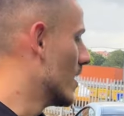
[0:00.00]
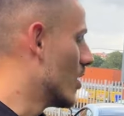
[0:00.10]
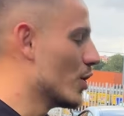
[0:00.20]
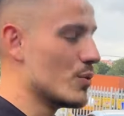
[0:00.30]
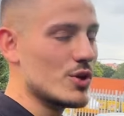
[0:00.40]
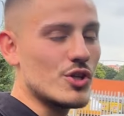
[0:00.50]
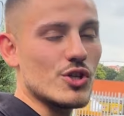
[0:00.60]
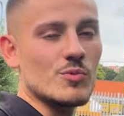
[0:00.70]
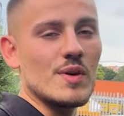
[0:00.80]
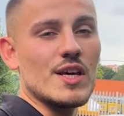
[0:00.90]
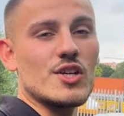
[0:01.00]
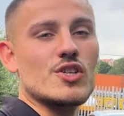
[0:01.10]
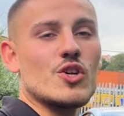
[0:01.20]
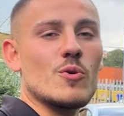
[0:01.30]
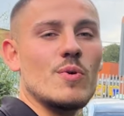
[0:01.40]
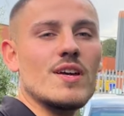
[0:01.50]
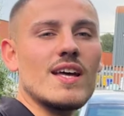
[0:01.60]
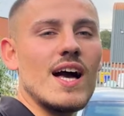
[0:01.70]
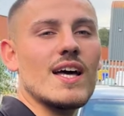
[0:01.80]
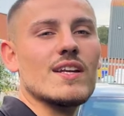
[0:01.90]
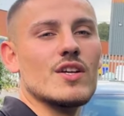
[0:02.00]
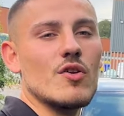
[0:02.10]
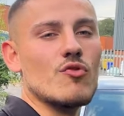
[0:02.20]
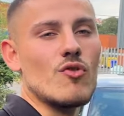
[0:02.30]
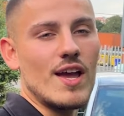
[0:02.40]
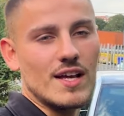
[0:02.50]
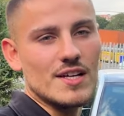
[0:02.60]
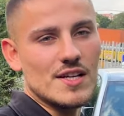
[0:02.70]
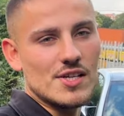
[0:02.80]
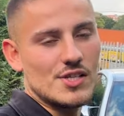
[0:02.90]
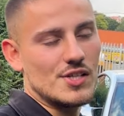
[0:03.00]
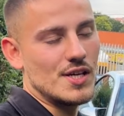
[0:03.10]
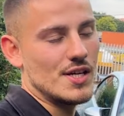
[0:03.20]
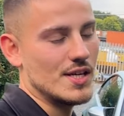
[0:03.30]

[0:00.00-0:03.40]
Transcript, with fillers: I was just being stupid and reckless.